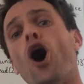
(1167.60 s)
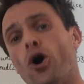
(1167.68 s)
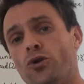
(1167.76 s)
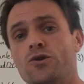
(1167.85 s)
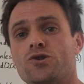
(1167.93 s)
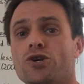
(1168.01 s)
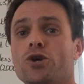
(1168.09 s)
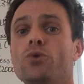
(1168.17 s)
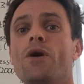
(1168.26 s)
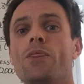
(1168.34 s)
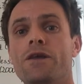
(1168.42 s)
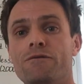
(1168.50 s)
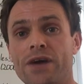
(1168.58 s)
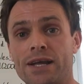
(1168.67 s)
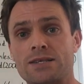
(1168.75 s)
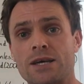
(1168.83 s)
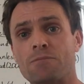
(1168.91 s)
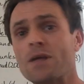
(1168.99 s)
onto the
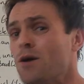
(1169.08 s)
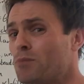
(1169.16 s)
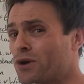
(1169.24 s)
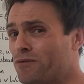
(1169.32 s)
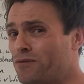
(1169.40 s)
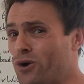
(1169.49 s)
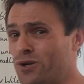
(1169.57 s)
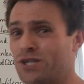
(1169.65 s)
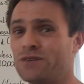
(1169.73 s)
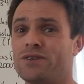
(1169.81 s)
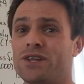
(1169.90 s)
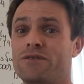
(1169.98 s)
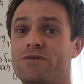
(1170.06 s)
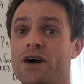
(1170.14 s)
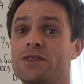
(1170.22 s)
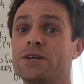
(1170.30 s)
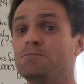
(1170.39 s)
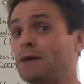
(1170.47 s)
victim. But unfortunately for the
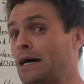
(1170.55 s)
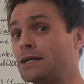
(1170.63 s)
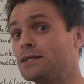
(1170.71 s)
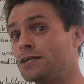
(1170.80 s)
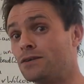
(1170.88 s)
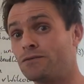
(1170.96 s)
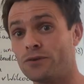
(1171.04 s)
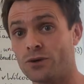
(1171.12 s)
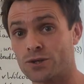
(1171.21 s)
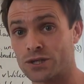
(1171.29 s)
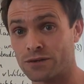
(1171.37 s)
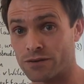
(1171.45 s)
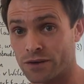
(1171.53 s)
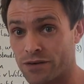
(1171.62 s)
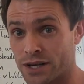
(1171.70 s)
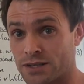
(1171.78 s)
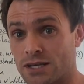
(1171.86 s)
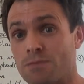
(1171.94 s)
defendant, and indeed unfortunately for the
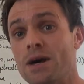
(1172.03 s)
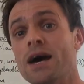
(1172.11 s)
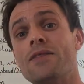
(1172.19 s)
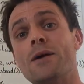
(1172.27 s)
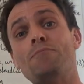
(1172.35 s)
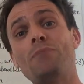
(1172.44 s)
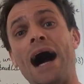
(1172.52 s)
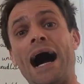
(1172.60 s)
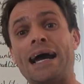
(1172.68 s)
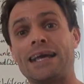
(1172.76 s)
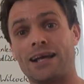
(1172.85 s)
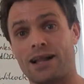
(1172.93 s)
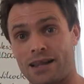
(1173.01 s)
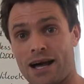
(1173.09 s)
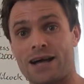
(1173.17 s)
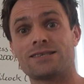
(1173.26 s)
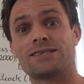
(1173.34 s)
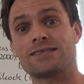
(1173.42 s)
victim, the pint
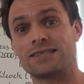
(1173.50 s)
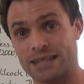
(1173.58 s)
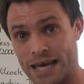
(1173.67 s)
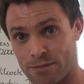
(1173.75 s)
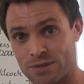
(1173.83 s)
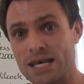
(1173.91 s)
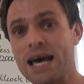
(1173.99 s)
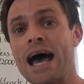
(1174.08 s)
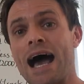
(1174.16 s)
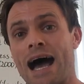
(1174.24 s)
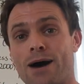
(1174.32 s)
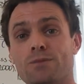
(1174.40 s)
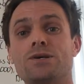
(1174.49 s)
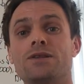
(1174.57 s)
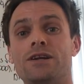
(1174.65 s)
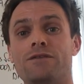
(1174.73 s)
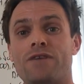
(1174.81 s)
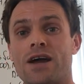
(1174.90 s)
glass slipped out of
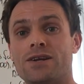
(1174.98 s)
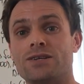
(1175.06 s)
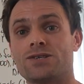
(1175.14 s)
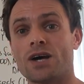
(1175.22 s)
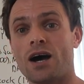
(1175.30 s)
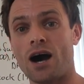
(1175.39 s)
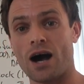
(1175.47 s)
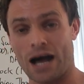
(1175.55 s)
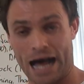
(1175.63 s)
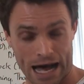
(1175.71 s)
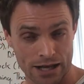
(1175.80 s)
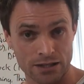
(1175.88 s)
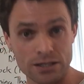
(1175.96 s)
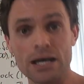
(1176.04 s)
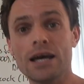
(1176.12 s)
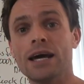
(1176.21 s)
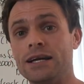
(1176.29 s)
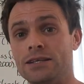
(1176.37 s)
the defendant's hand,
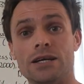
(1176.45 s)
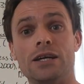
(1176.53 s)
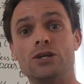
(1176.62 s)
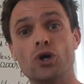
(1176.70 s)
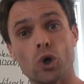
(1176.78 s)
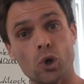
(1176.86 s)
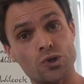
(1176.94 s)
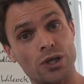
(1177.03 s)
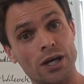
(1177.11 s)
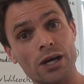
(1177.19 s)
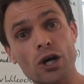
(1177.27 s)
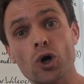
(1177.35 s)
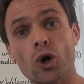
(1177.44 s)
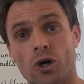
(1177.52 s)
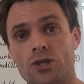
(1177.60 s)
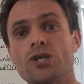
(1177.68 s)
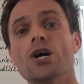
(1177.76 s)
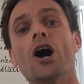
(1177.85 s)
indeed causing a
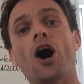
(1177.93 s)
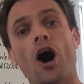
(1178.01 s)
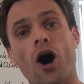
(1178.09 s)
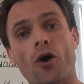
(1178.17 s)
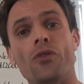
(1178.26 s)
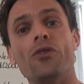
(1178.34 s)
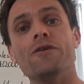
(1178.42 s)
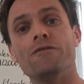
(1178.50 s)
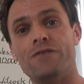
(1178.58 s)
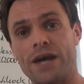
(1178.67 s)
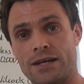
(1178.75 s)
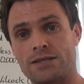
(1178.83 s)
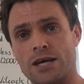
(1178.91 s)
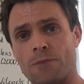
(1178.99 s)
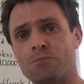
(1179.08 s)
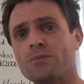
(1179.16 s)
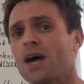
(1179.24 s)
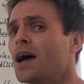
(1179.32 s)
cut on the
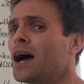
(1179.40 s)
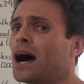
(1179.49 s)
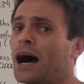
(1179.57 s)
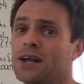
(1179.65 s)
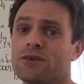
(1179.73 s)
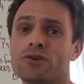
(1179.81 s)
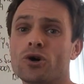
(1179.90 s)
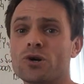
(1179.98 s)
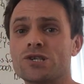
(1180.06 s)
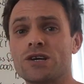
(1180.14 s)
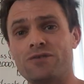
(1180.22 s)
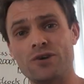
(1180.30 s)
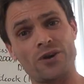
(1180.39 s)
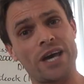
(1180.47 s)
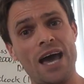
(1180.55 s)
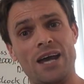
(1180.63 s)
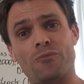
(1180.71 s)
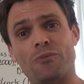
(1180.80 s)
victim. And of course, if you're
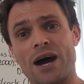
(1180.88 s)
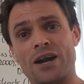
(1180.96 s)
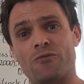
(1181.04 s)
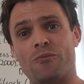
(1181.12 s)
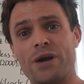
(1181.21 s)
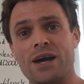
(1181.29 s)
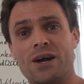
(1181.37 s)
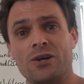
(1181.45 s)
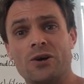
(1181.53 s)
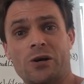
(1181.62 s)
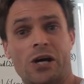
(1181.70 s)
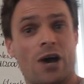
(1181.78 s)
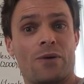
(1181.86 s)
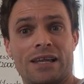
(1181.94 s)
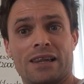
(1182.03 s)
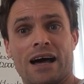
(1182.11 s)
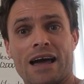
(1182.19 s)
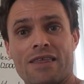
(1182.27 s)
getting a pint of beer and you're
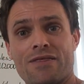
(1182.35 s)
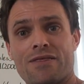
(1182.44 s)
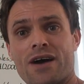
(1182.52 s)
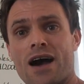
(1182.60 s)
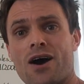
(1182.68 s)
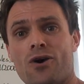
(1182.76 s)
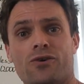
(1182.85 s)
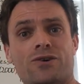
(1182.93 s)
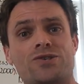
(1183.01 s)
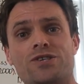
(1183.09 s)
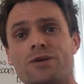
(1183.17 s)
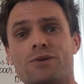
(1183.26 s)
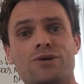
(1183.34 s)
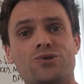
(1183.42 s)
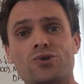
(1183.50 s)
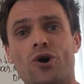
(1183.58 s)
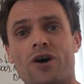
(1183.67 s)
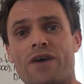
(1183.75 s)
going like that, or a similar
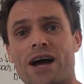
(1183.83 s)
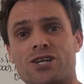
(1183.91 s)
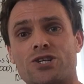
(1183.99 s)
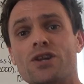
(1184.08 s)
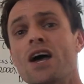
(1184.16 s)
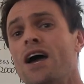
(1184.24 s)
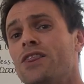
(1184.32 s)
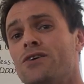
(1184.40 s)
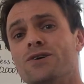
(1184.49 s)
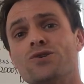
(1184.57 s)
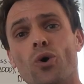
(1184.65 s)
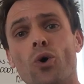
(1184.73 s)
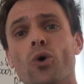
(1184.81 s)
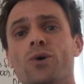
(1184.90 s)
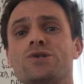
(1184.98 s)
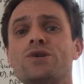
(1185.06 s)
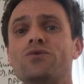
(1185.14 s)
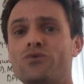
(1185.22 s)
sort of action, there is
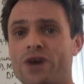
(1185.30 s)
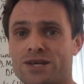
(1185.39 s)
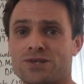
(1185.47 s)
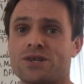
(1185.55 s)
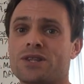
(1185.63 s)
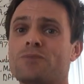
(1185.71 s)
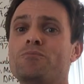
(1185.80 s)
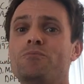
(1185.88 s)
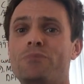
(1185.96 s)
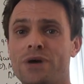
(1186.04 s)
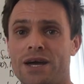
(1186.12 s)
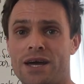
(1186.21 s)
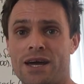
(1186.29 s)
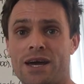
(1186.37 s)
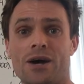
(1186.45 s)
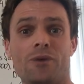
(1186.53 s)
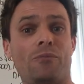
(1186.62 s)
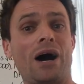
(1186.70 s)
always the risk that the
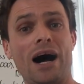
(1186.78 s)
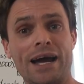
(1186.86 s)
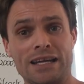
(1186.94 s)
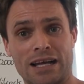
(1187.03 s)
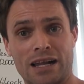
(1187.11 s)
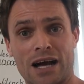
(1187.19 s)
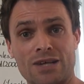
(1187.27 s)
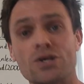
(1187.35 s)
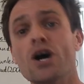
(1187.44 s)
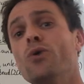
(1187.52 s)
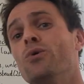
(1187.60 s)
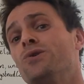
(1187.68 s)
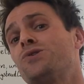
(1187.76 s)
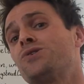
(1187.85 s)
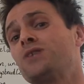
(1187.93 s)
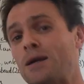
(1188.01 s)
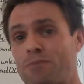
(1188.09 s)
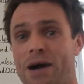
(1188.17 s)
beer pint glass will
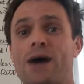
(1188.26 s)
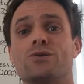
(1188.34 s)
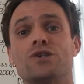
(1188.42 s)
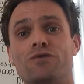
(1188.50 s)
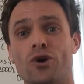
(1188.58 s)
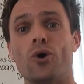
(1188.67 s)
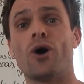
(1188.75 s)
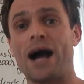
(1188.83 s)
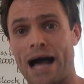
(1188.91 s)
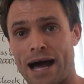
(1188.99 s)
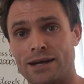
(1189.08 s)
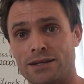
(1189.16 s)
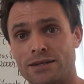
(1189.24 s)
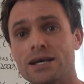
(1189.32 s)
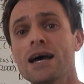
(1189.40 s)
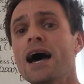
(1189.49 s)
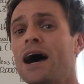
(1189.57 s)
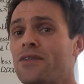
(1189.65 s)
slip out of your hand.
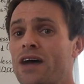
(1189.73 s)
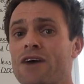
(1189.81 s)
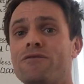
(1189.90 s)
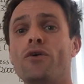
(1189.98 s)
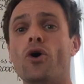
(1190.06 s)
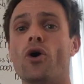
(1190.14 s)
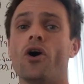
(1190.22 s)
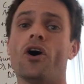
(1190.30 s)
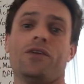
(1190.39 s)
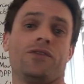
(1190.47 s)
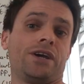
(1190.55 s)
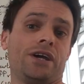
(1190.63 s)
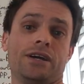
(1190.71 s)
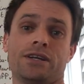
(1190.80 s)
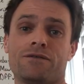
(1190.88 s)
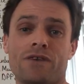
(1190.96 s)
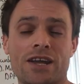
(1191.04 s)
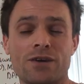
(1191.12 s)
And therefore, the
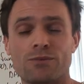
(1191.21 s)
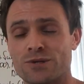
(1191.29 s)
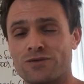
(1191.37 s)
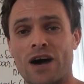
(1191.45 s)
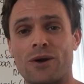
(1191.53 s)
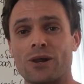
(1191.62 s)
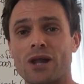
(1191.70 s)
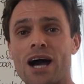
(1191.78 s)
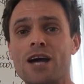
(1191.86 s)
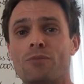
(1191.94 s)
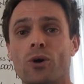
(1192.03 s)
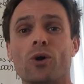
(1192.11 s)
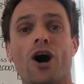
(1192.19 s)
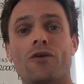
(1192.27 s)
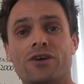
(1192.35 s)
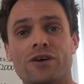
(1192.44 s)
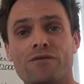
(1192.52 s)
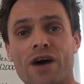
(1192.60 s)
defendant was found liable
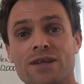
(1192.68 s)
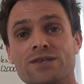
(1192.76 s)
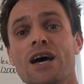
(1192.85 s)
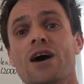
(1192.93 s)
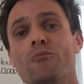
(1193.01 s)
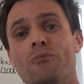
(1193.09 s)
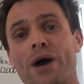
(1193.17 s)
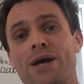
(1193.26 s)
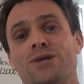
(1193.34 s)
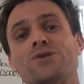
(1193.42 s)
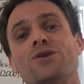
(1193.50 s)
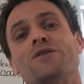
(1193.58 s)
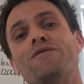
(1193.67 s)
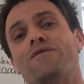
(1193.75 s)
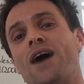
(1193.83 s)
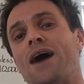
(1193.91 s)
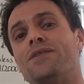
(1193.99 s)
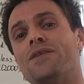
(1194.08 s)
of an offence based on the
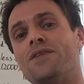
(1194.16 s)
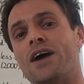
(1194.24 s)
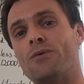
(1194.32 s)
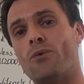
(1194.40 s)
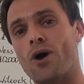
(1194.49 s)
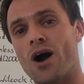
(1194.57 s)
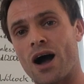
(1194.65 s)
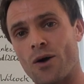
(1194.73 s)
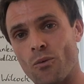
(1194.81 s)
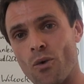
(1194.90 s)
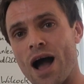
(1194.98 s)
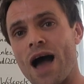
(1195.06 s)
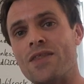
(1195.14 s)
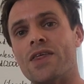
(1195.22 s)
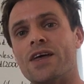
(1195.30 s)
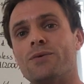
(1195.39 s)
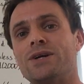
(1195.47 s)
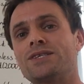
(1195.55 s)
fact that they were aware
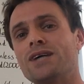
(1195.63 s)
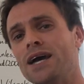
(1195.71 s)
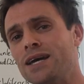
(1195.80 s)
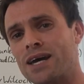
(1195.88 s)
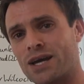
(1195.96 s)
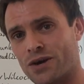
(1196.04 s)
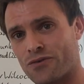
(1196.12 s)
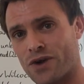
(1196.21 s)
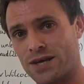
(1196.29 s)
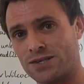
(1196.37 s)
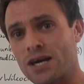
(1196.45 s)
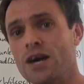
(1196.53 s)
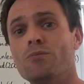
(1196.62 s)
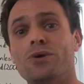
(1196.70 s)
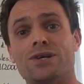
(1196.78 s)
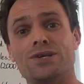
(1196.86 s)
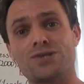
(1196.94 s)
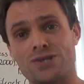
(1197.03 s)
that they were taking a risk,
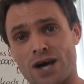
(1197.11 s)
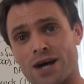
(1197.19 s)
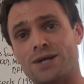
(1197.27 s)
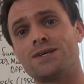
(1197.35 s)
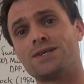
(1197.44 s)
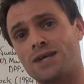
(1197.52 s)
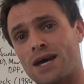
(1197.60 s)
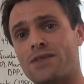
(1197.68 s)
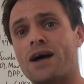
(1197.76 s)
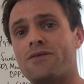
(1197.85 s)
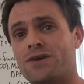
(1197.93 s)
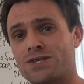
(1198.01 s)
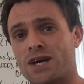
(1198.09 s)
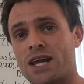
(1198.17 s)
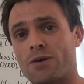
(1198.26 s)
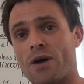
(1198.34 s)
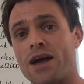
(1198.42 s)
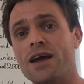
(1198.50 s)
but they decided to take that risk
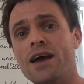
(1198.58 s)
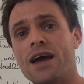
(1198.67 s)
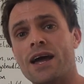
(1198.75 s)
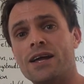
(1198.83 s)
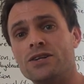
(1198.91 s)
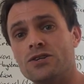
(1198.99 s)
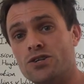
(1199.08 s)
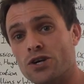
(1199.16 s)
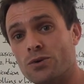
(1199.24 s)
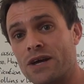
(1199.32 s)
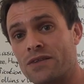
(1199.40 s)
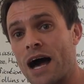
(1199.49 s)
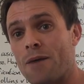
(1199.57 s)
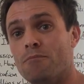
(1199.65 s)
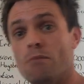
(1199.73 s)
anyway in doing that